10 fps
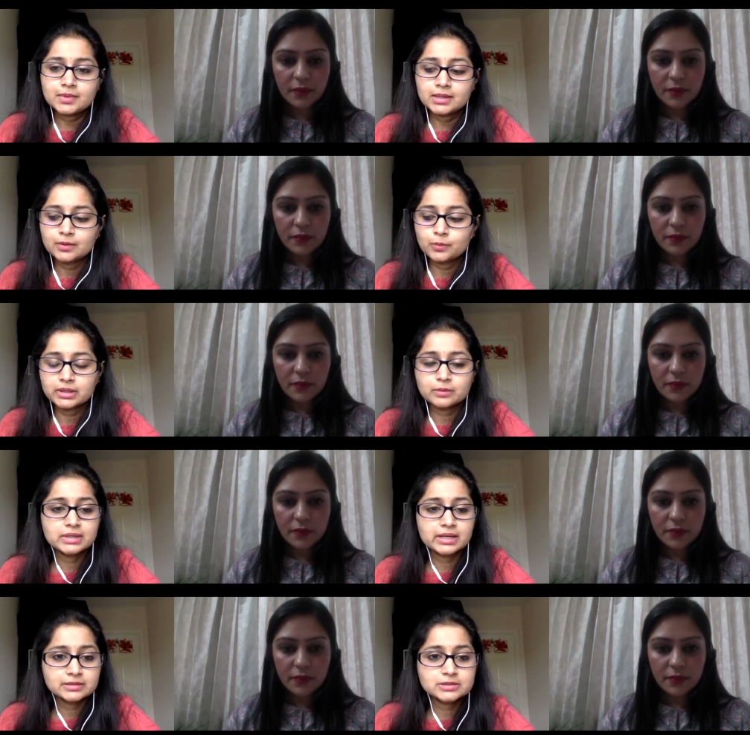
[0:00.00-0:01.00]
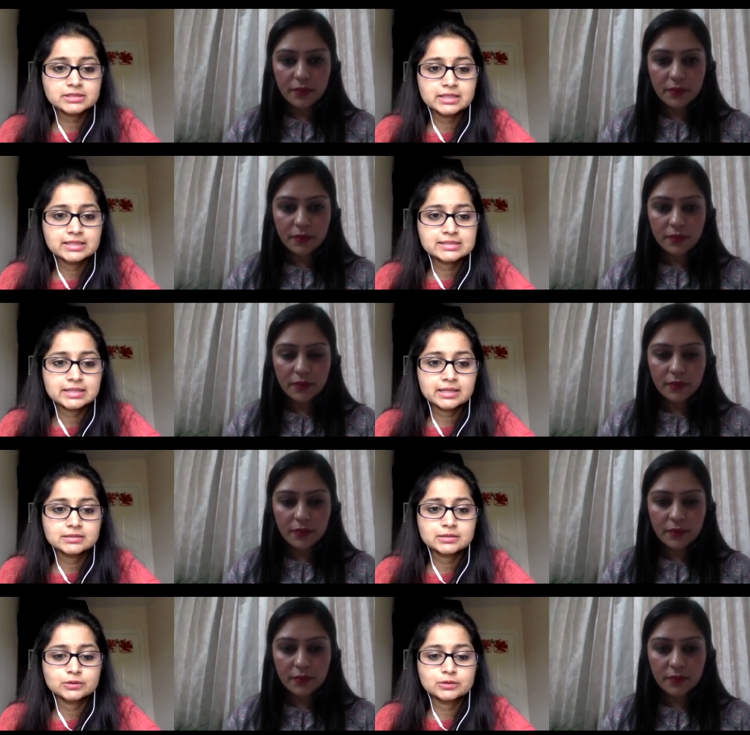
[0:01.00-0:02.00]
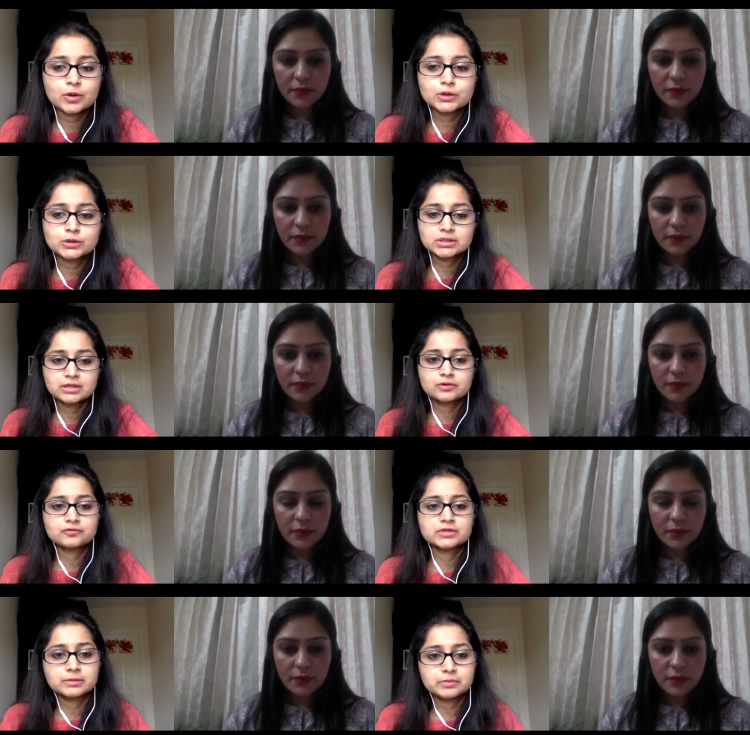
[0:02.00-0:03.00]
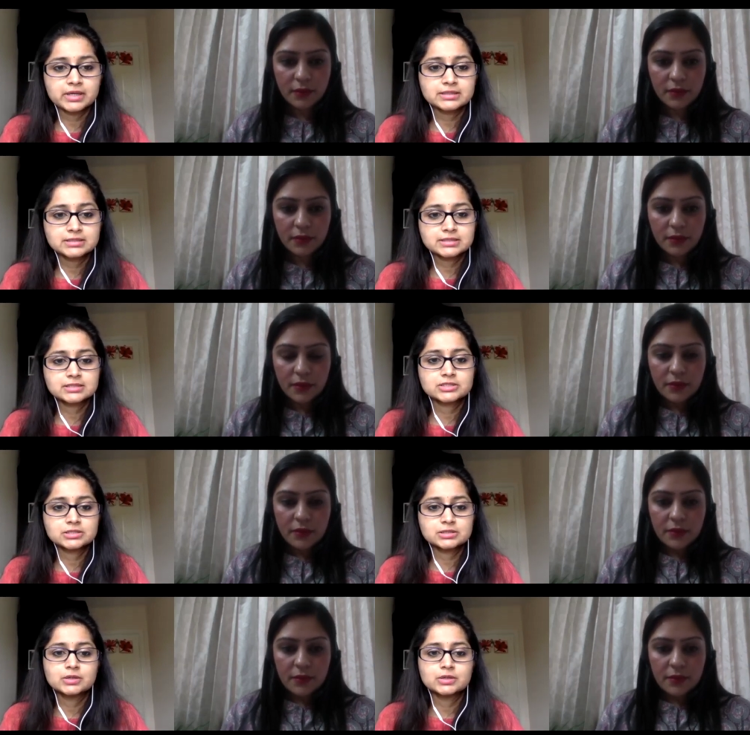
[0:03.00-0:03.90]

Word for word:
Speaker 1: What I would like to say is that, not to think of telepractice as just,